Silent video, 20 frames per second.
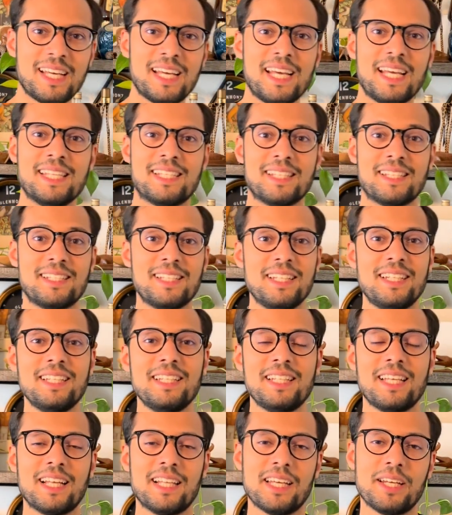It's a city
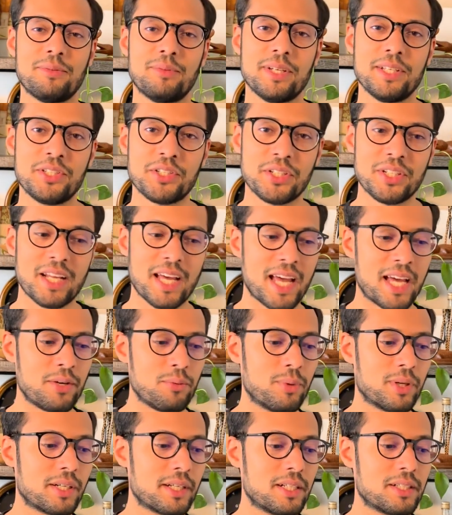in the LA region
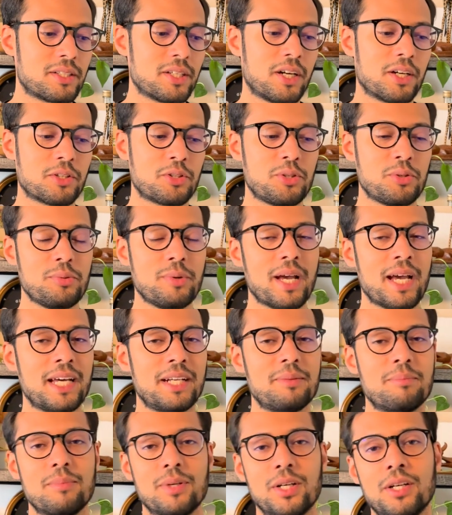and we're going to talk to
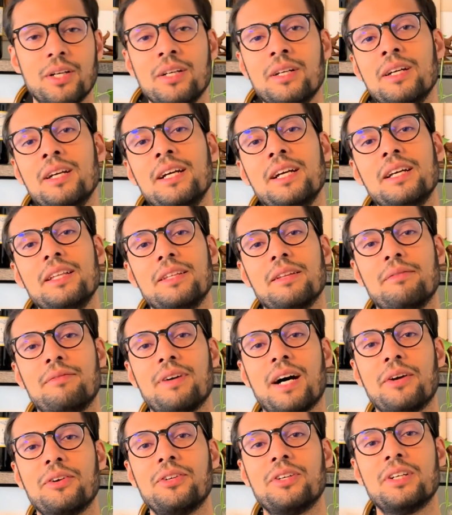Ed Mehr, the
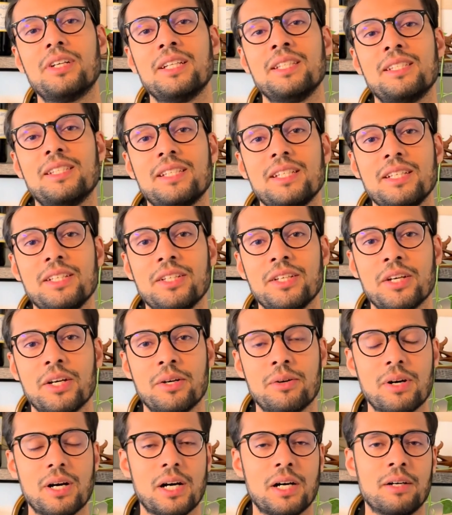founder and
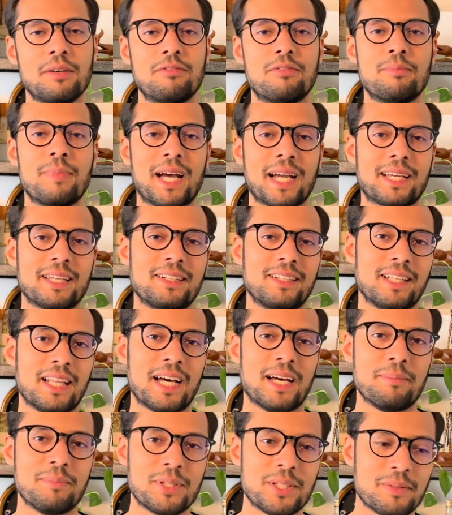CEO of Machina
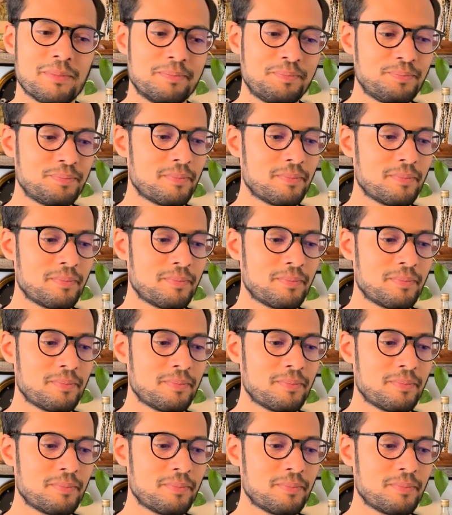Labs.